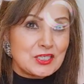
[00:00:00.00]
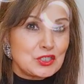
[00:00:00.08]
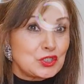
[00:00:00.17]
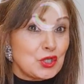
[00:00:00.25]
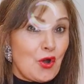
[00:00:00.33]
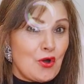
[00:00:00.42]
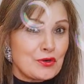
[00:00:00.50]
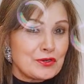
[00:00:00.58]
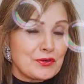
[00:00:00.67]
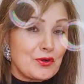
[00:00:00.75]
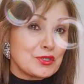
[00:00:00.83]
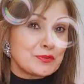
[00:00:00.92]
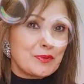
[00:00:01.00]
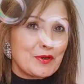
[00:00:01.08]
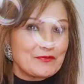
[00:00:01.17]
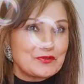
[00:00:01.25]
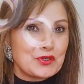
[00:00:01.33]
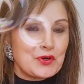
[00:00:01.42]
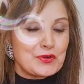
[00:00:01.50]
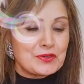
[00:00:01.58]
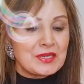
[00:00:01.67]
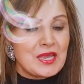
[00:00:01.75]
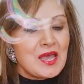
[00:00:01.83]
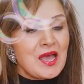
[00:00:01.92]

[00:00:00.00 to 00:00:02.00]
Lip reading: John, Gospel of John,